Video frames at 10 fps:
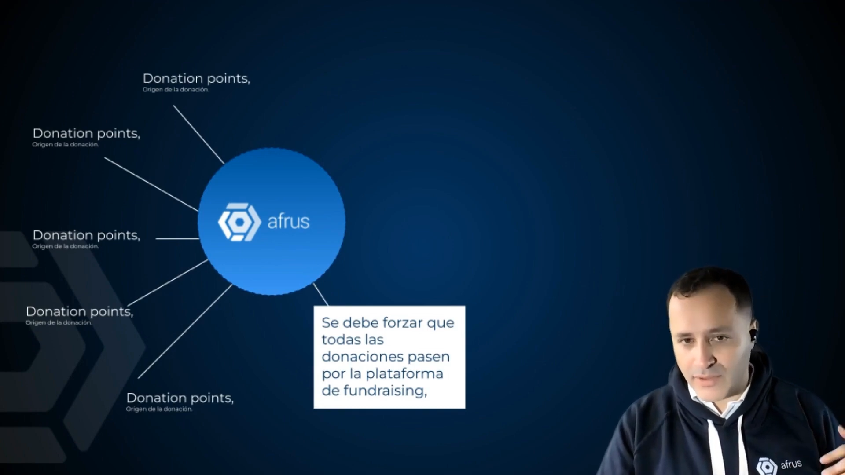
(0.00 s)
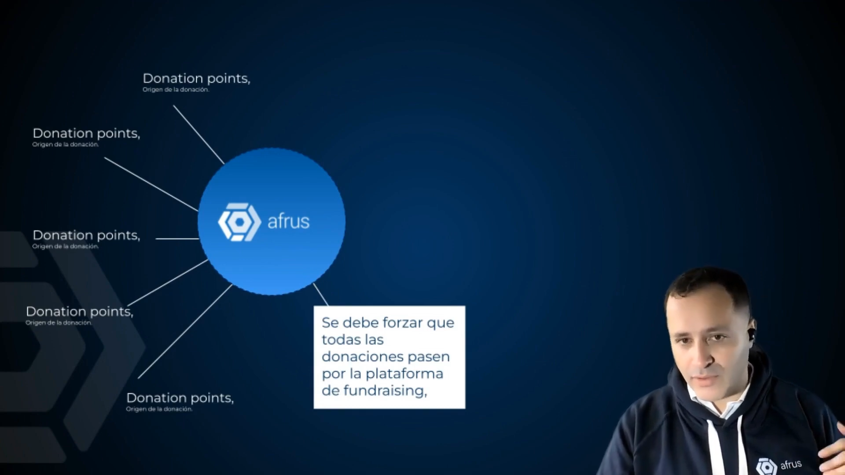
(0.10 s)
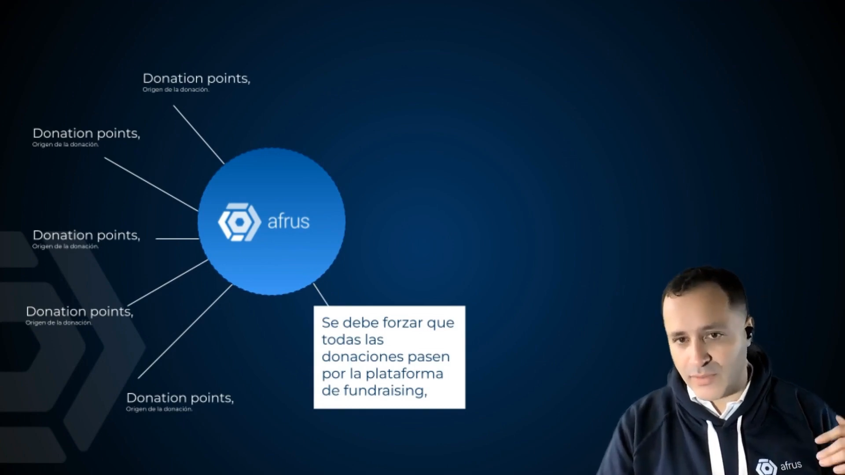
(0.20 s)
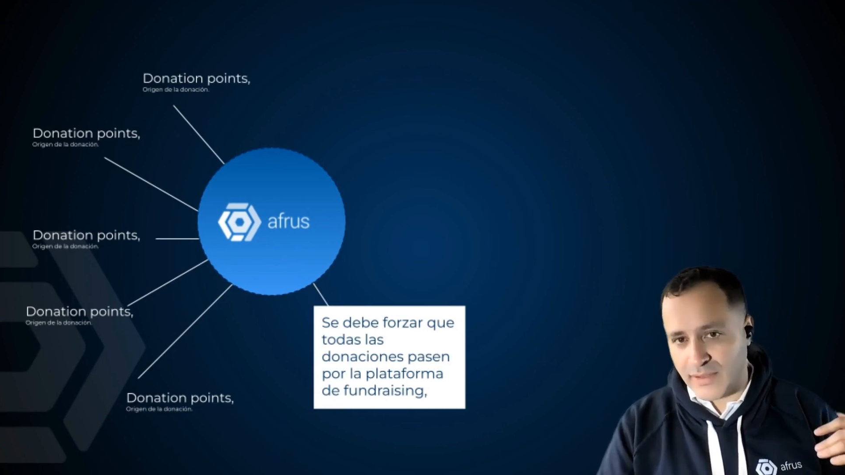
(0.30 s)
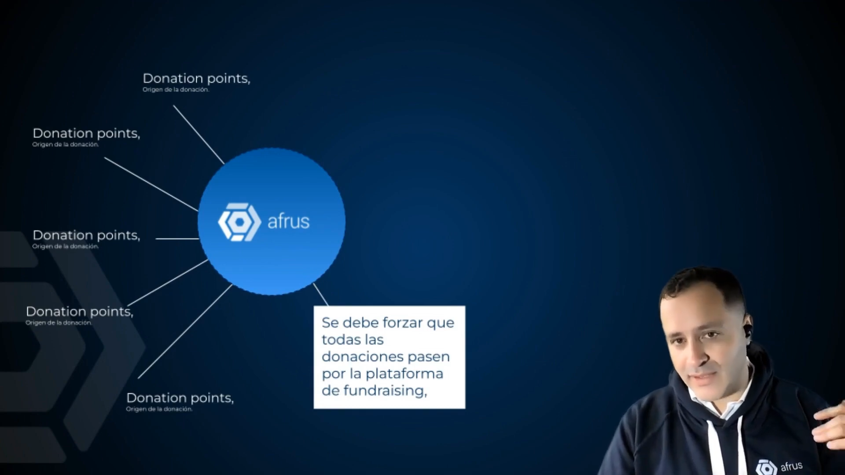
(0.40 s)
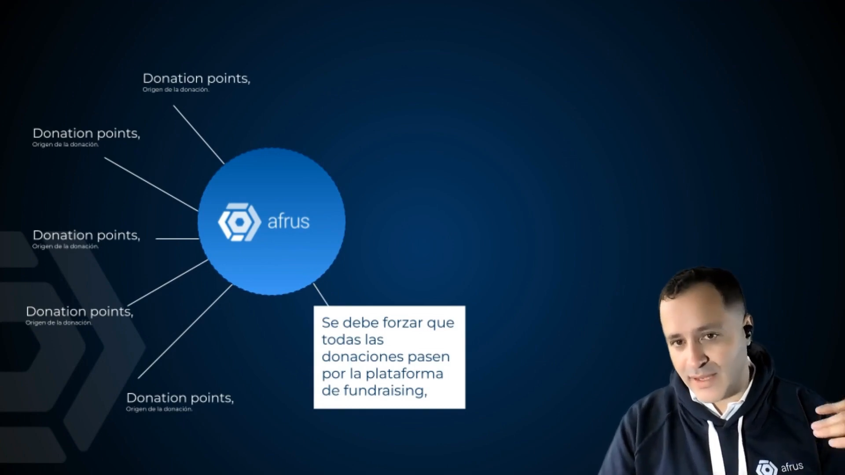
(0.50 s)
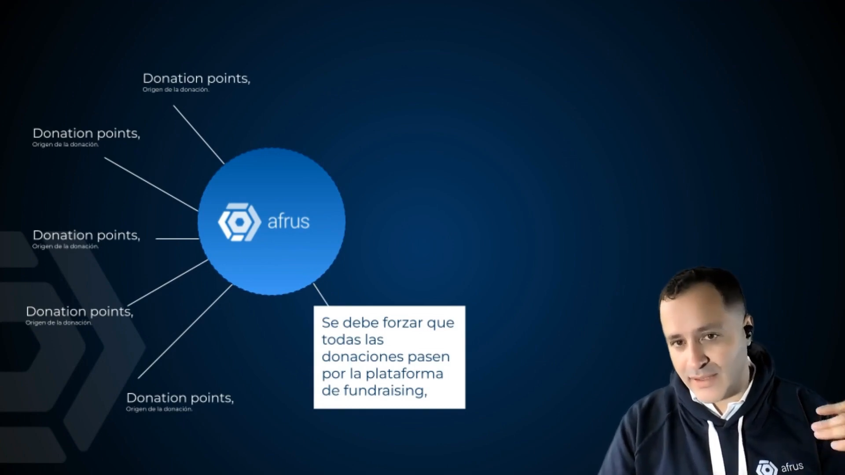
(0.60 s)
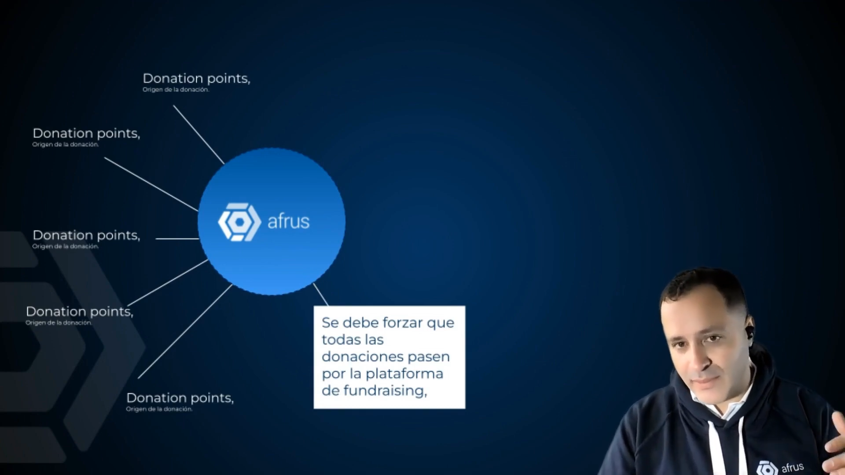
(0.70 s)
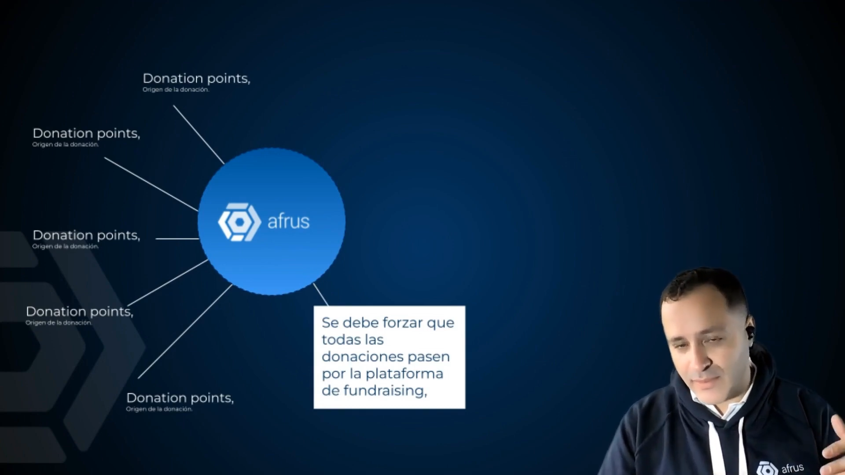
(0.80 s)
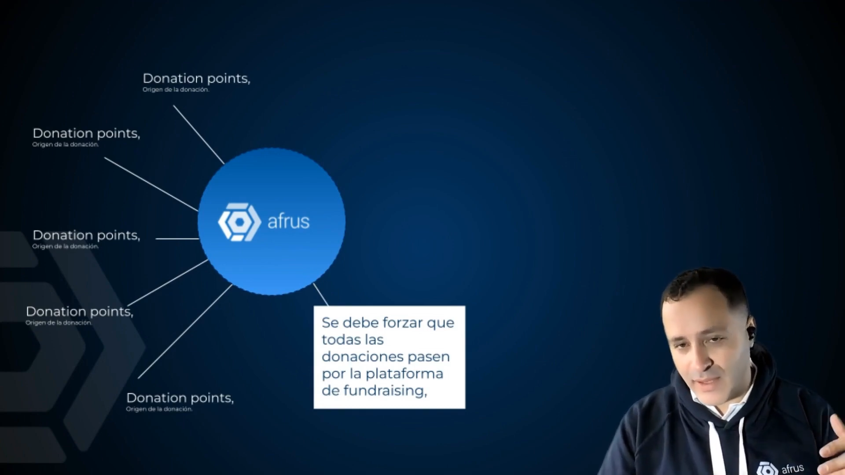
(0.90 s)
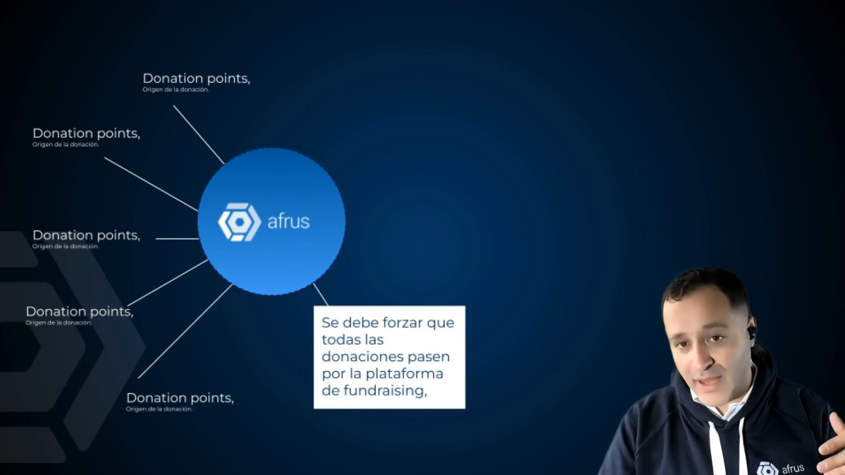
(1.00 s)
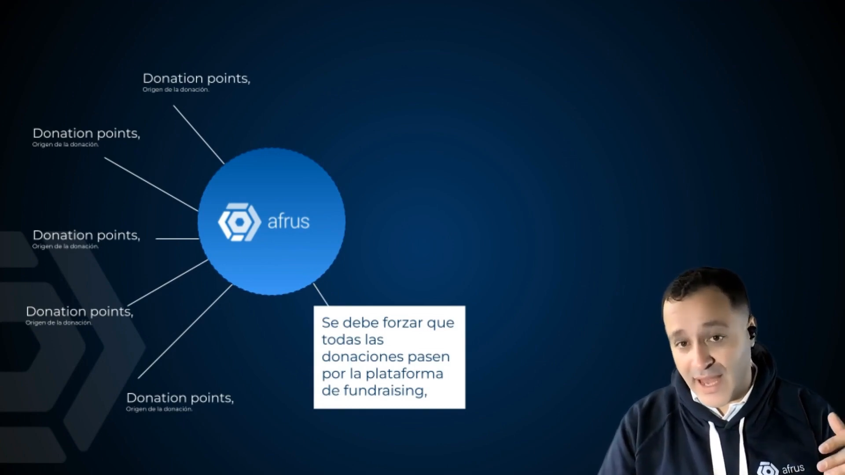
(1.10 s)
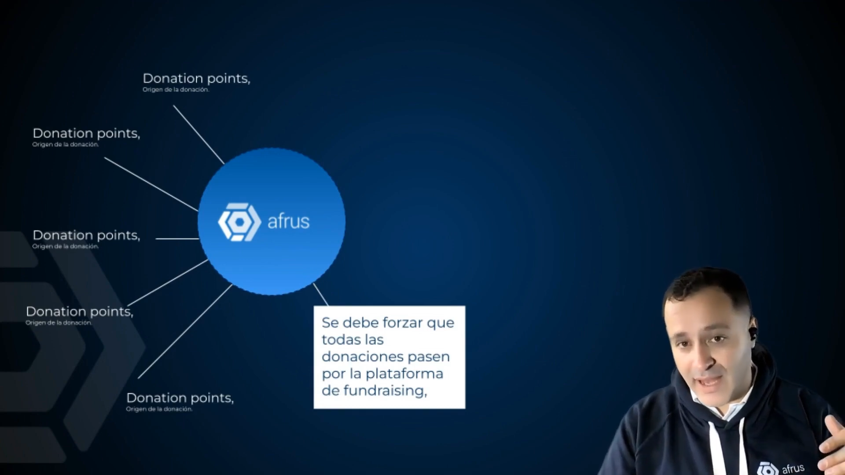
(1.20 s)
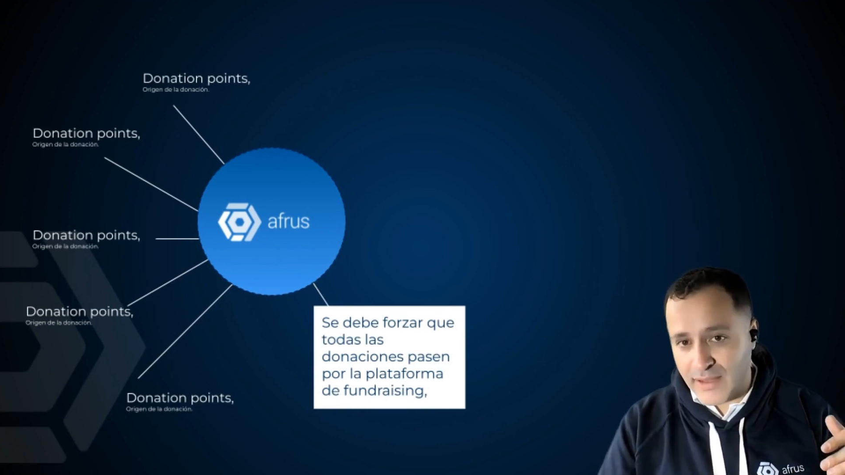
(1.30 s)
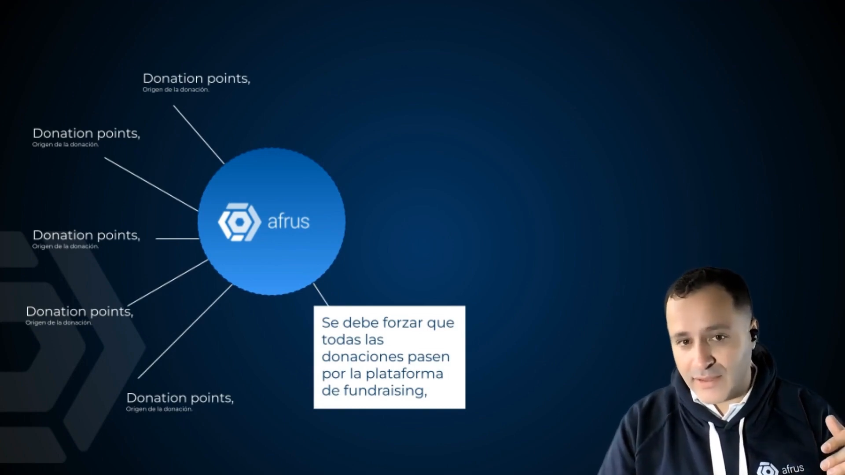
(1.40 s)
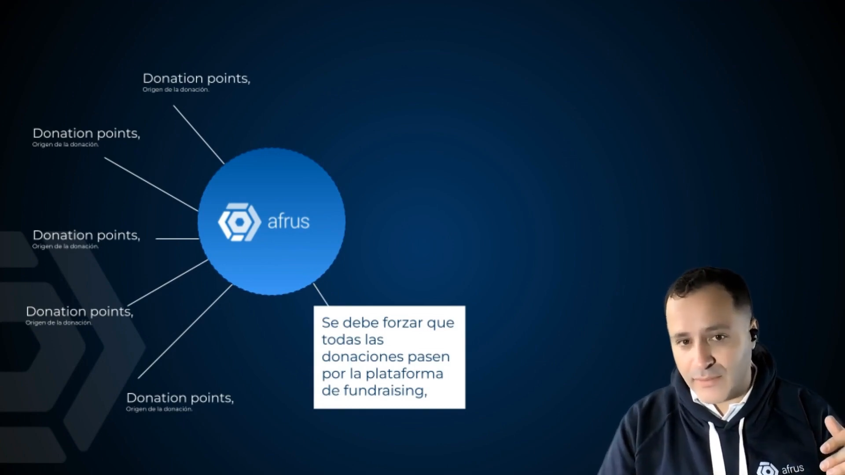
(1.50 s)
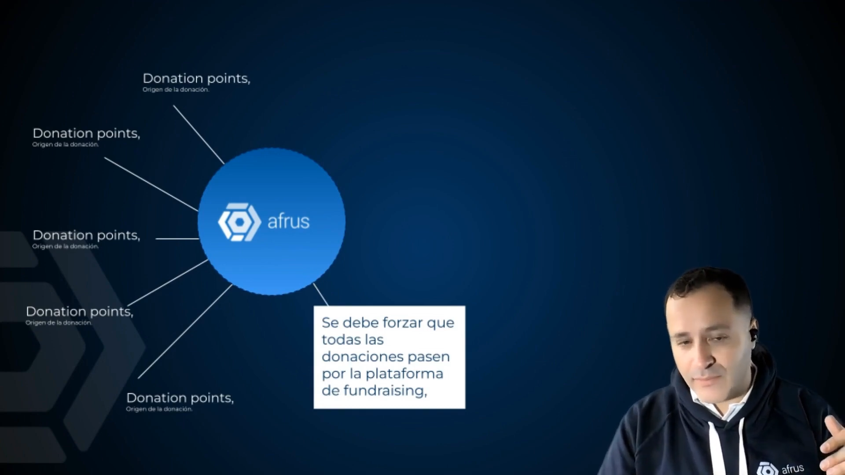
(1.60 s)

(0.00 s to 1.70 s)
so you can thank them, add